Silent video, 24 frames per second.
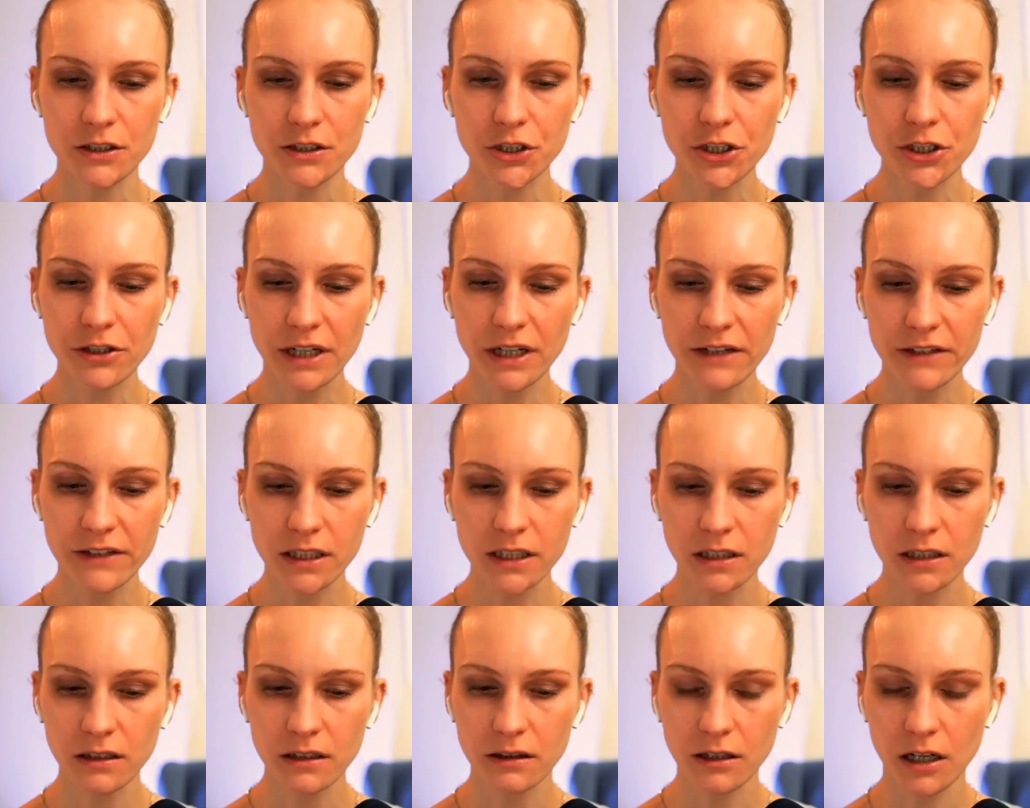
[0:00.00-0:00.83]
Do you have
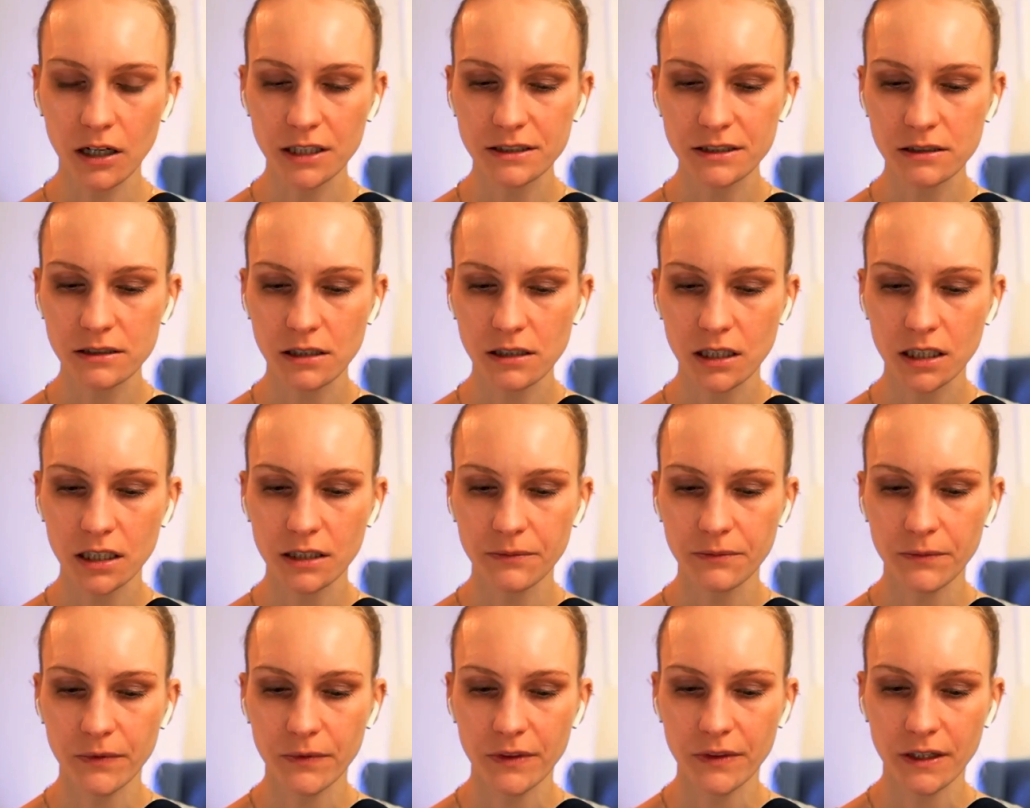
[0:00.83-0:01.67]
any thoughts
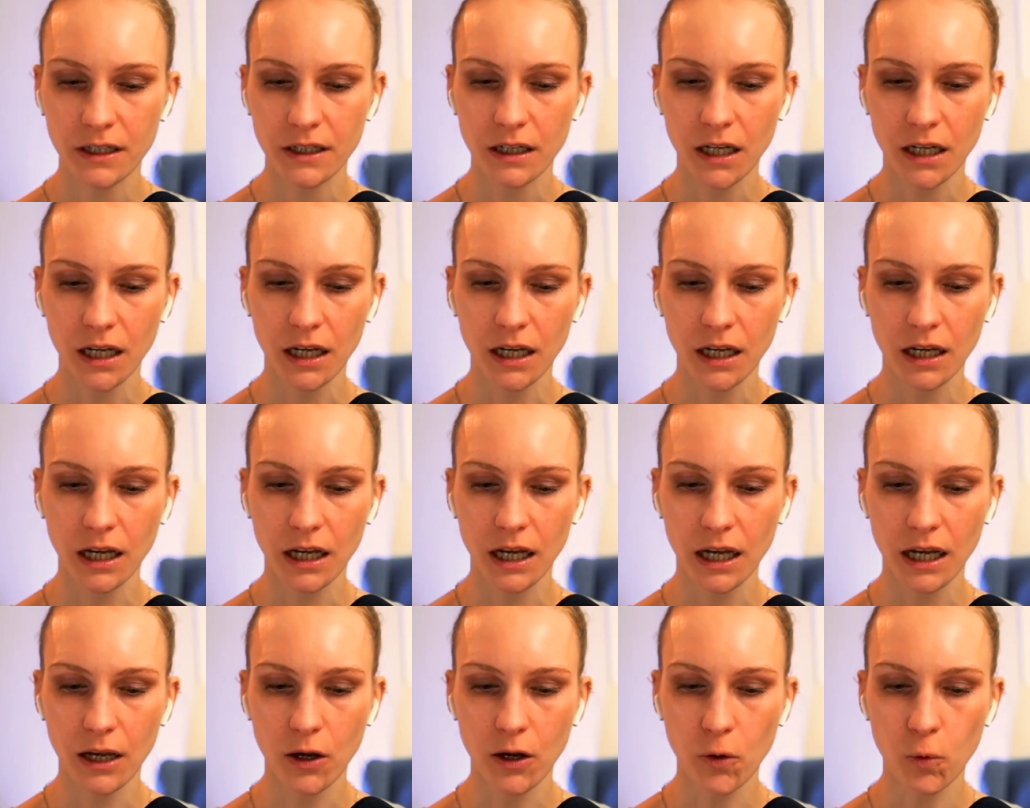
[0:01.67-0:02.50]
on
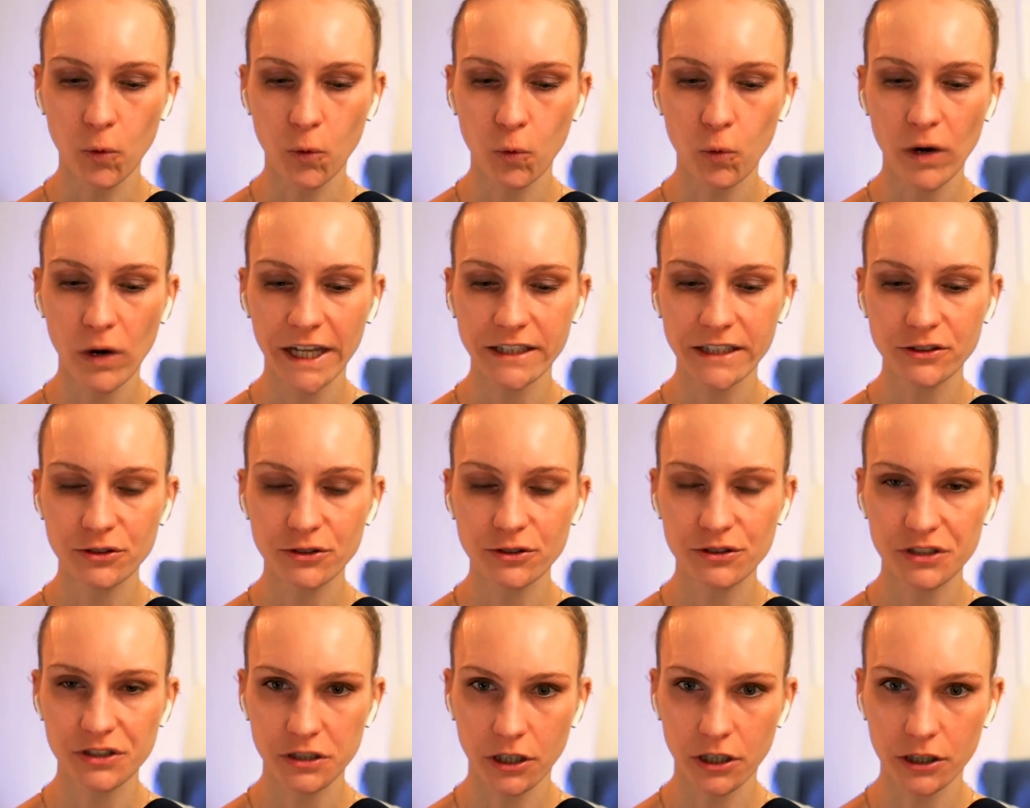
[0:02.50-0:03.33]
when
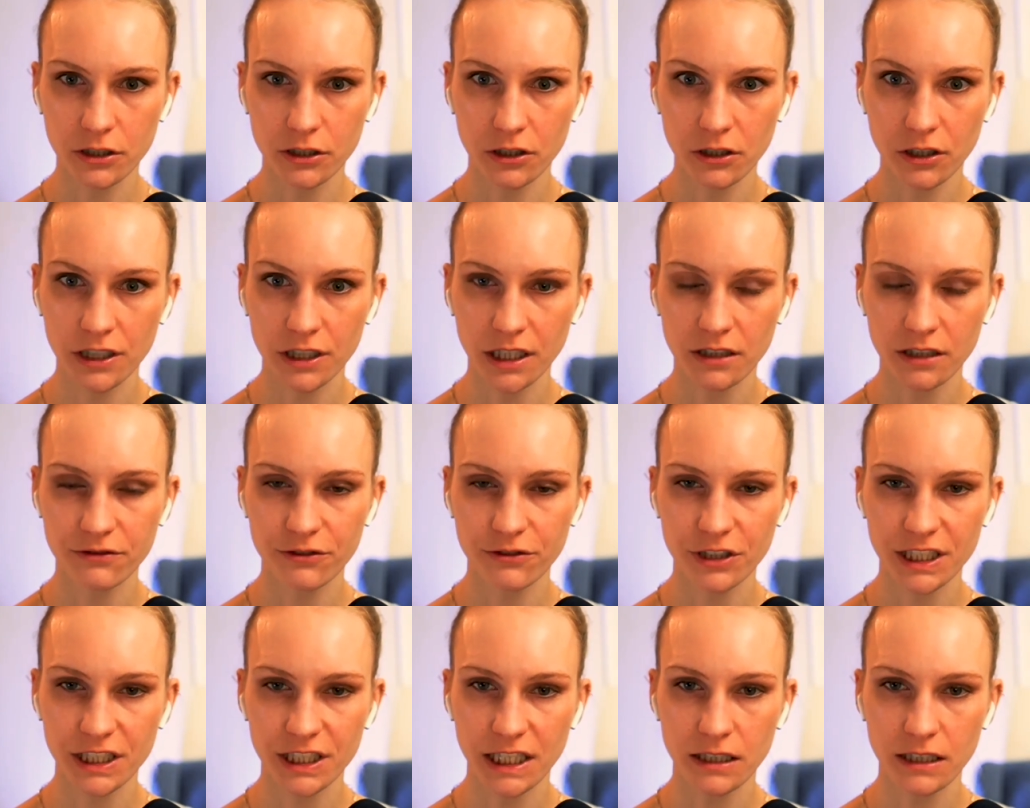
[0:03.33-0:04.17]
to start looking
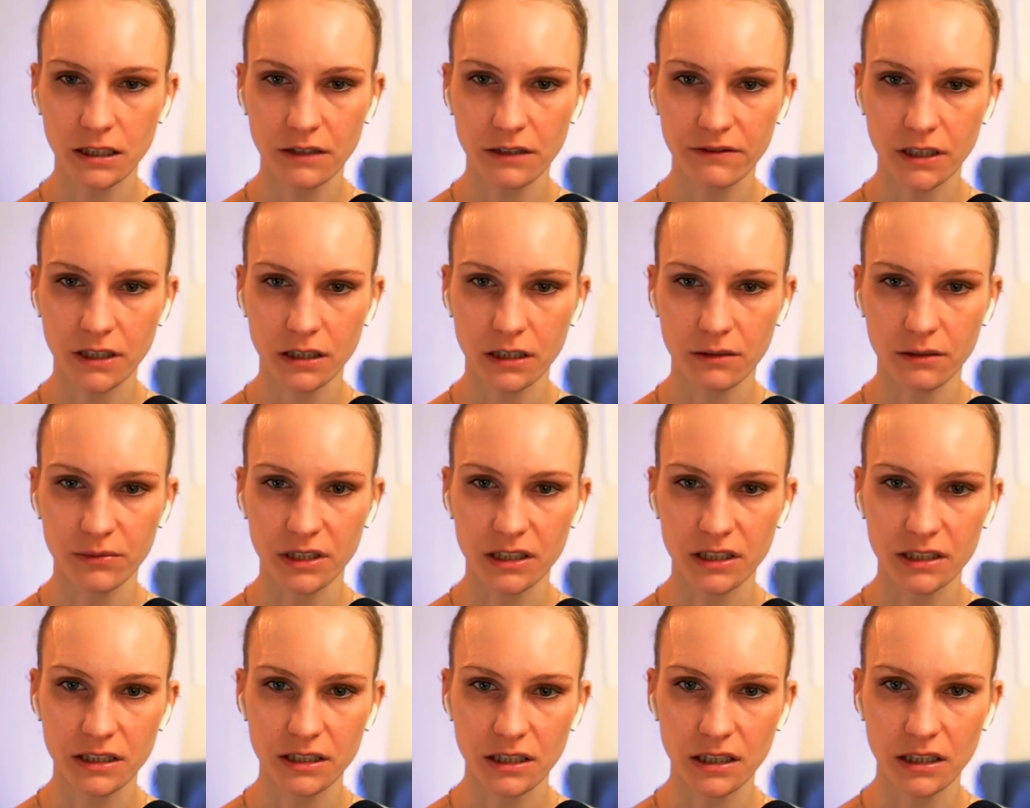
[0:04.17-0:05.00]
for data
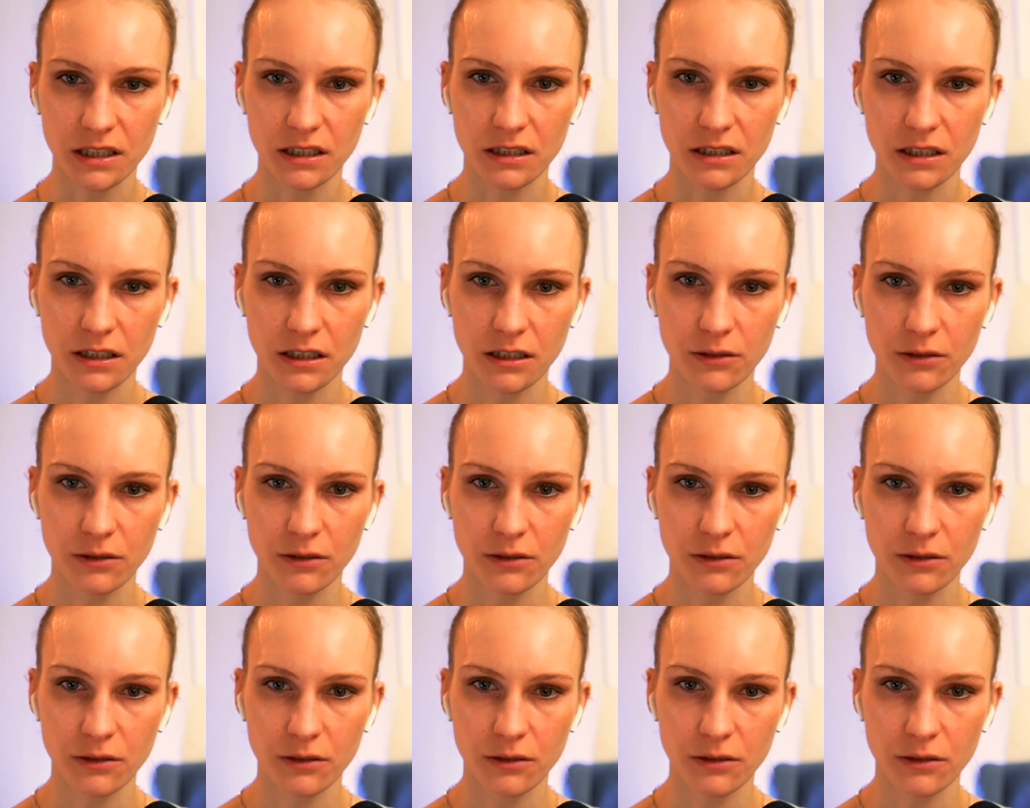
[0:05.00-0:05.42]
availability?